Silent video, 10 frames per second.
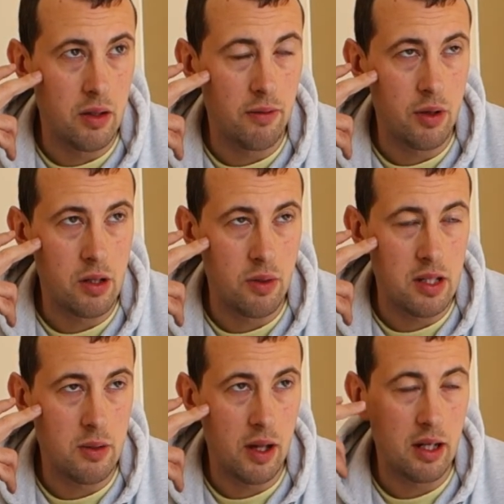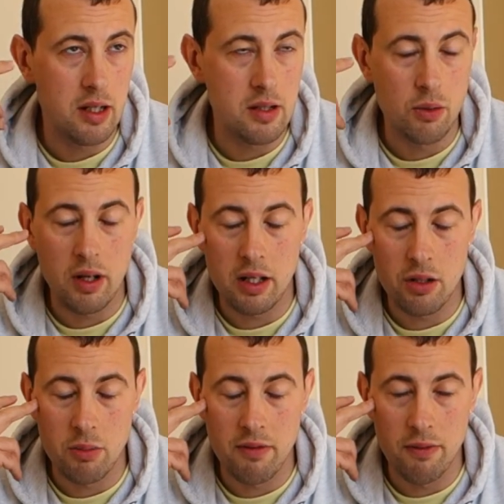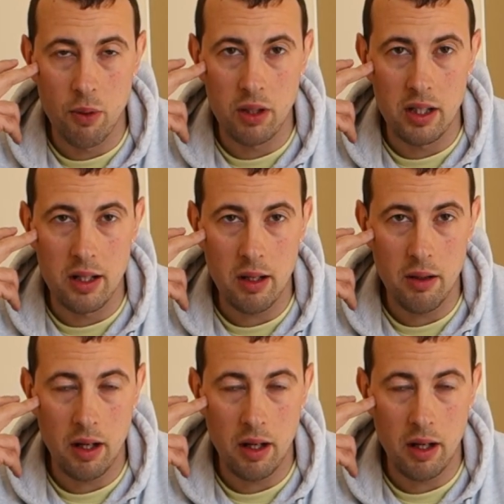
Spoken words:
first one is 20, so that should be 40